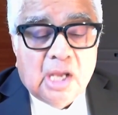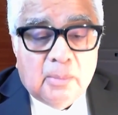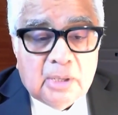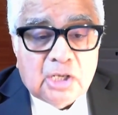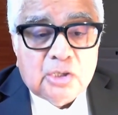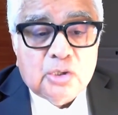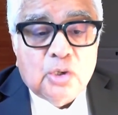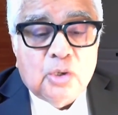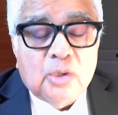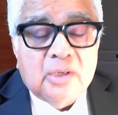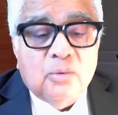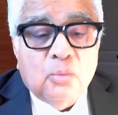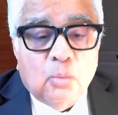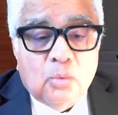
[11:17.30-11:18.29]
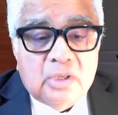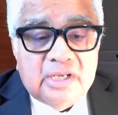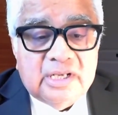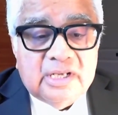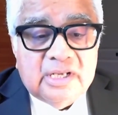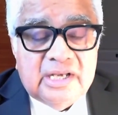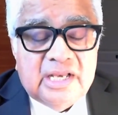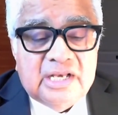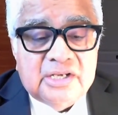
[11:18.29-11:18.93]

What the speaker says: Now, my lord, in